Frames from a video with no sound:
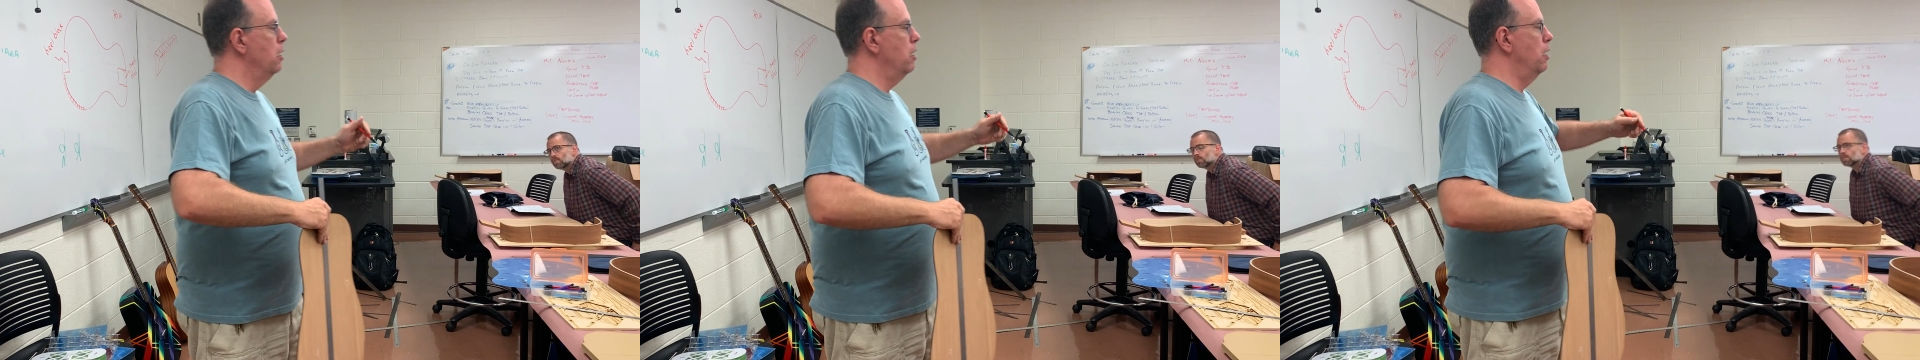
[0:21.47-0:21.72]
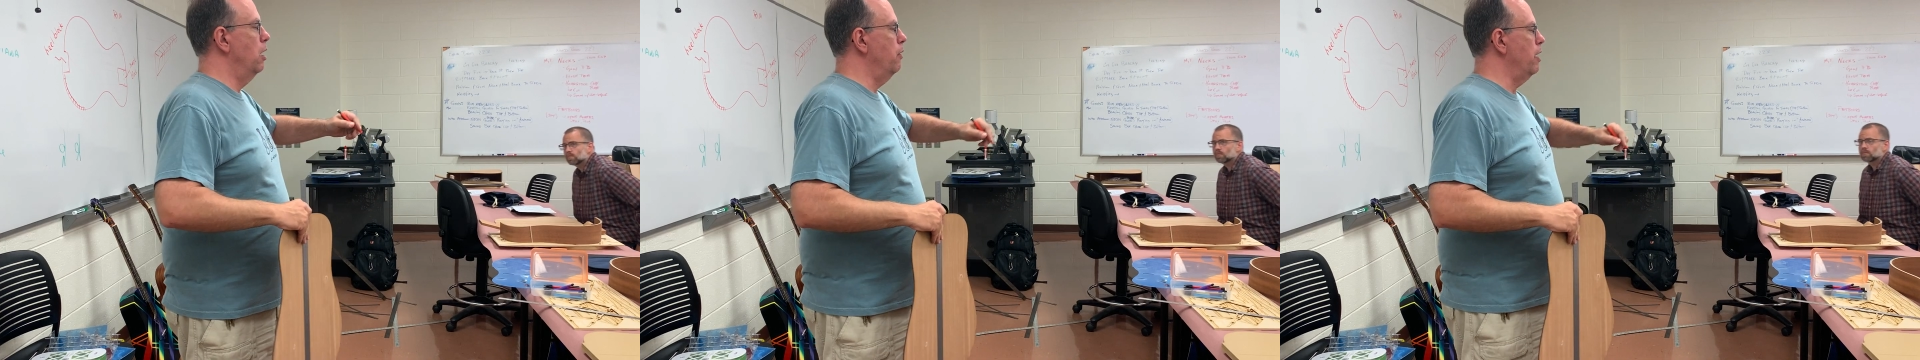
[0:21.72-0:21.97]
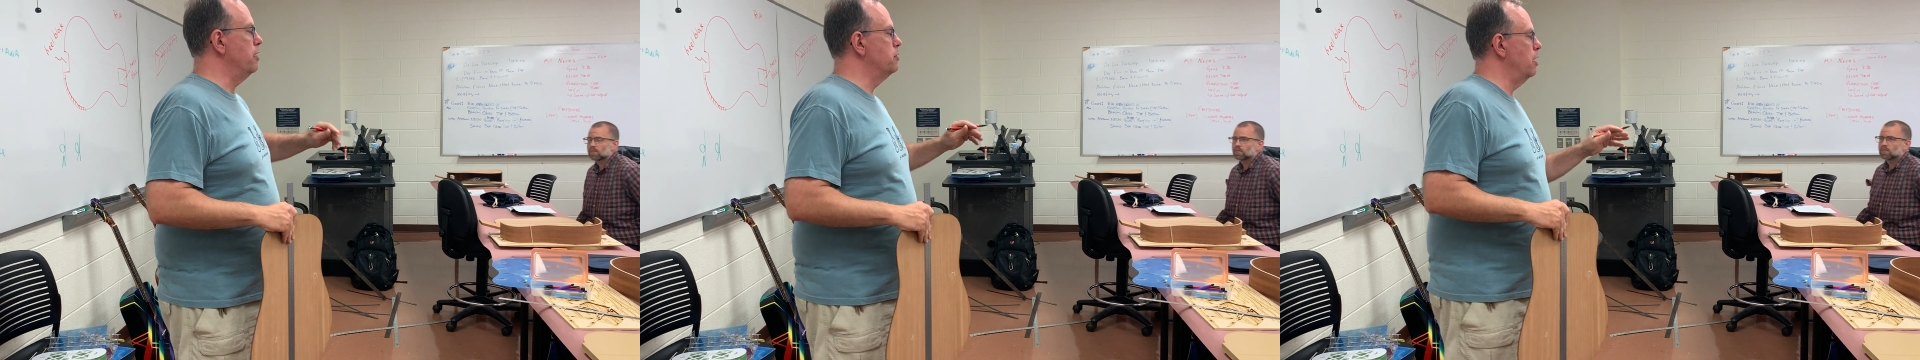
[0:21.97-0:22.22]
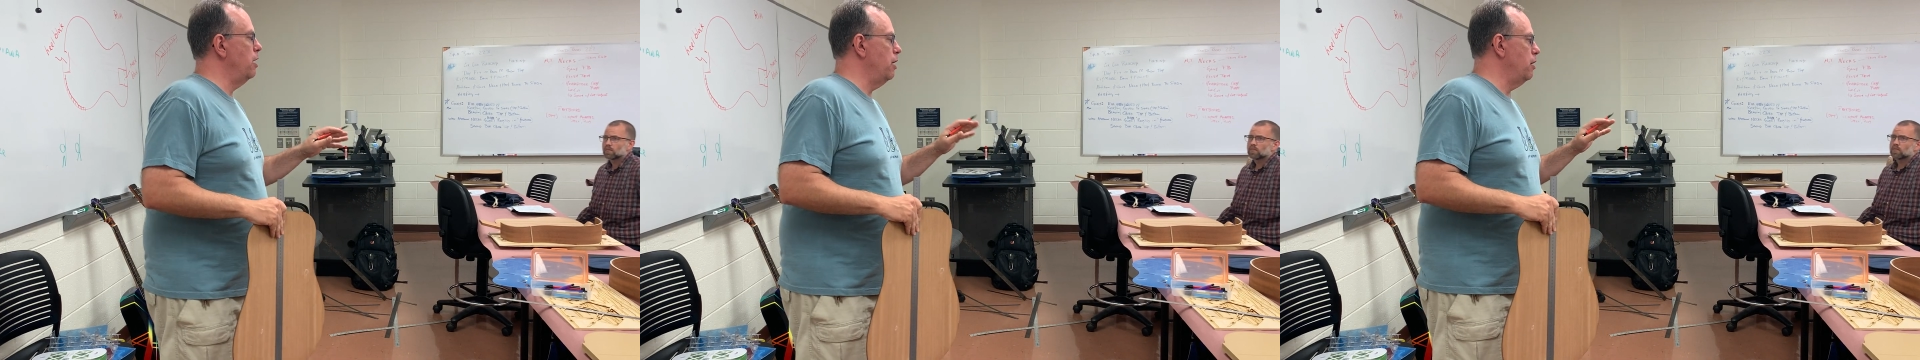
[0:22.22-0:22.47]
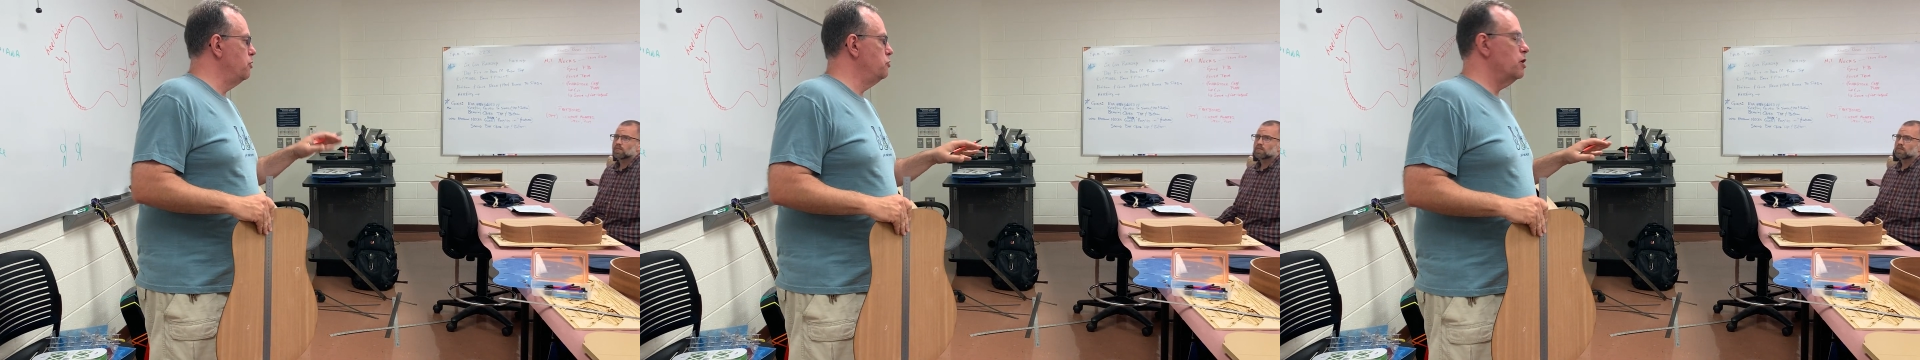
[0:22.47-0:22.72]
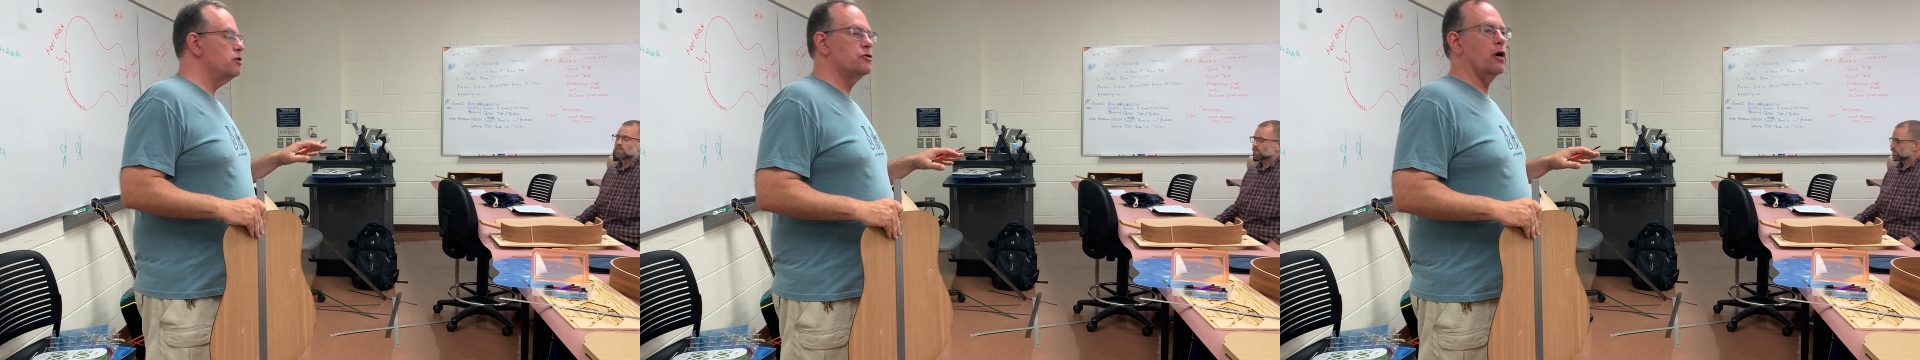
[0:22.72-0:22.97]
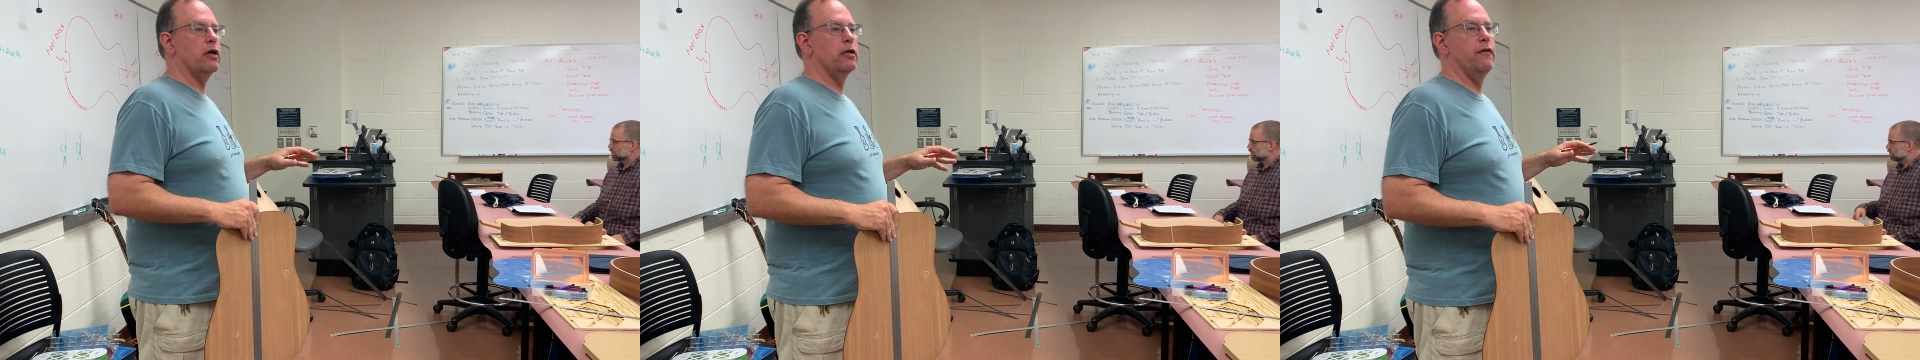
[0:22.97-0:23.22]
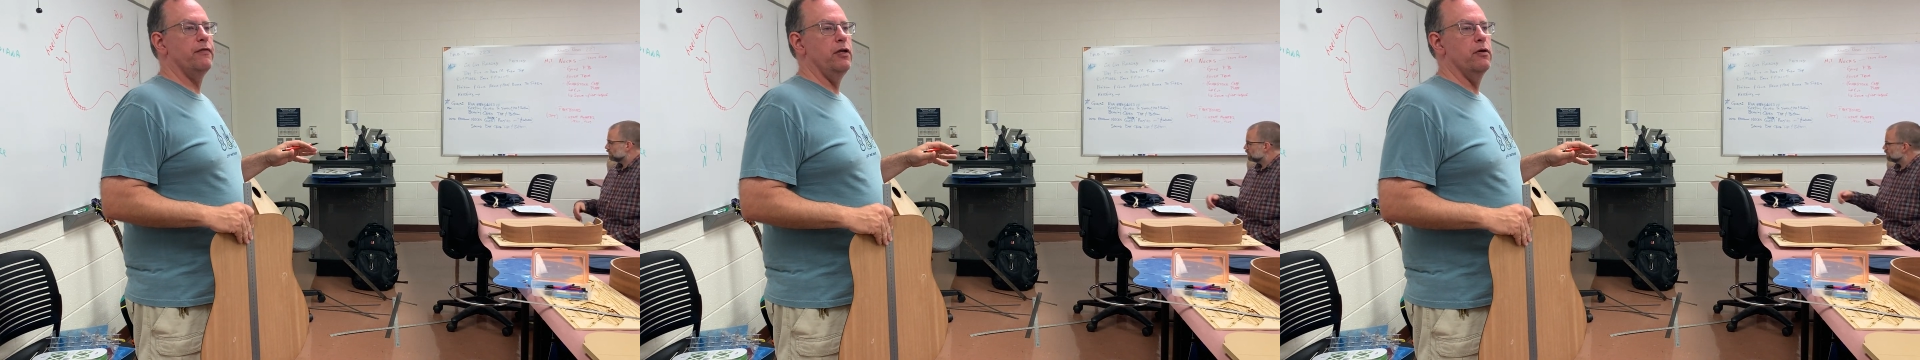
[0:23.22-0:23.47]
You know, it's just dark
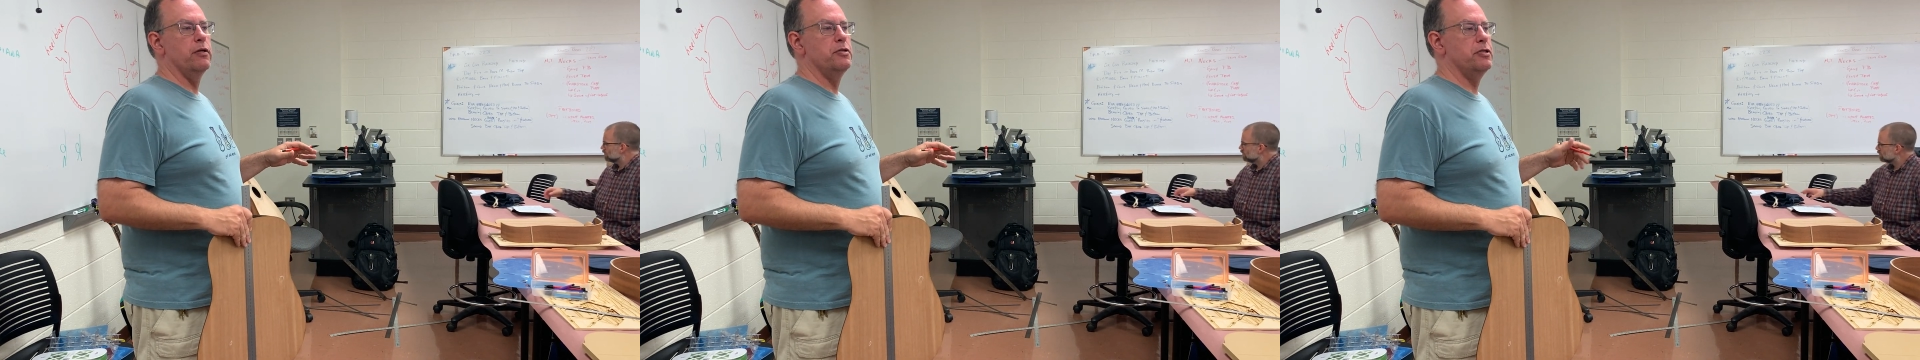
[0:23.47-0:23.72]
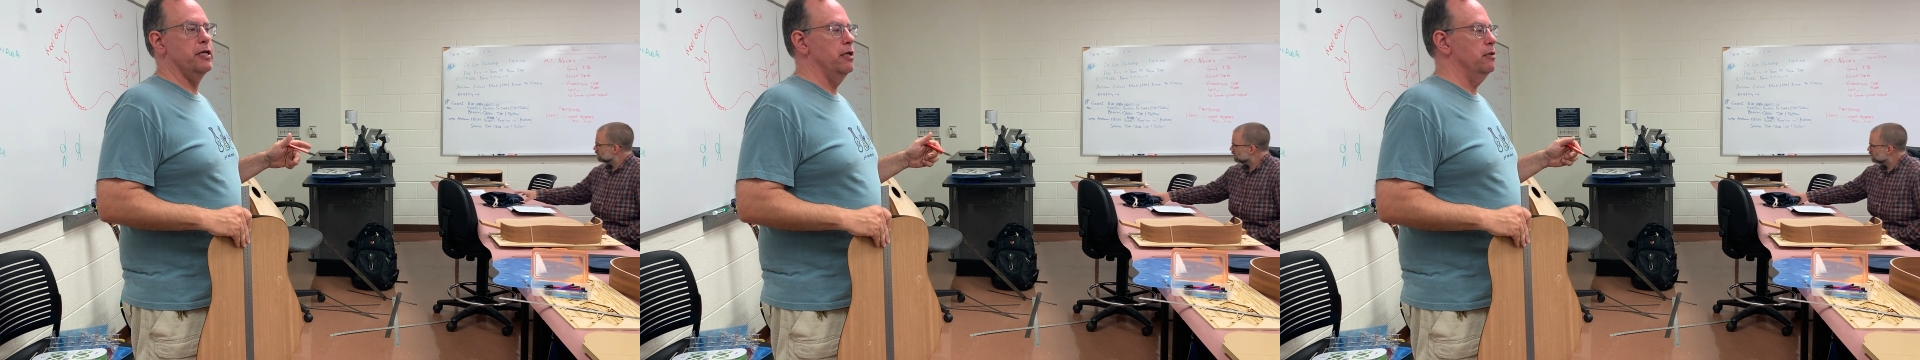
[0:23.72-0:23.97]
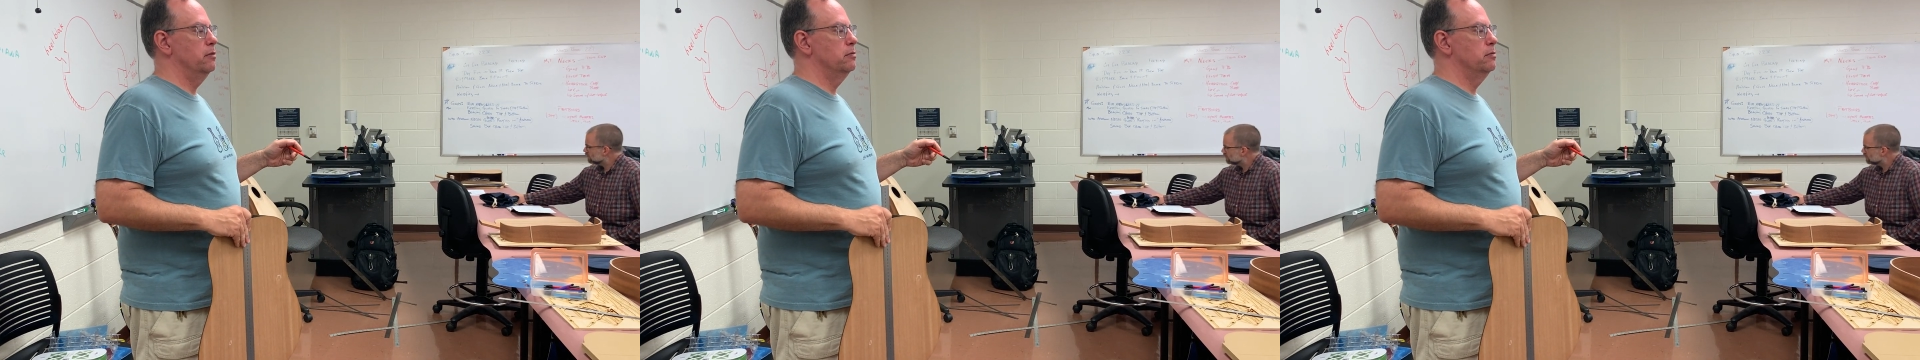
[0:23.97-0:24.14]
enough that you can see it.